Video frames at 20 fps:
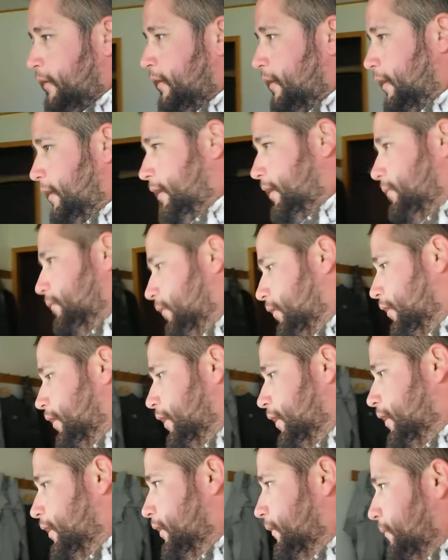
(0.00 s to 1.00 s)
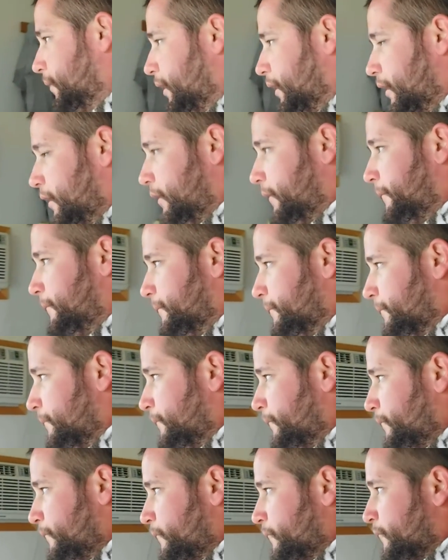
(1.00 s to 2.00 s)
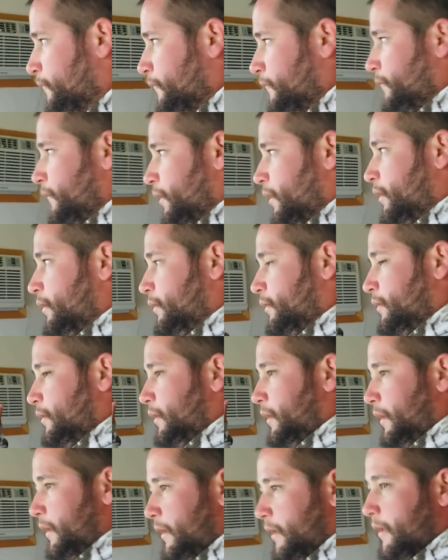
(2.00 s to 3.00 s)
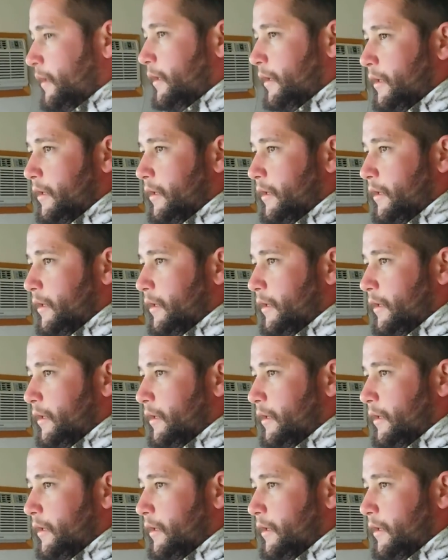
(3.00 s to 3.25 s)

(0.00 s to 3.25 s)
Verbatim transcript: And we're gonna be heading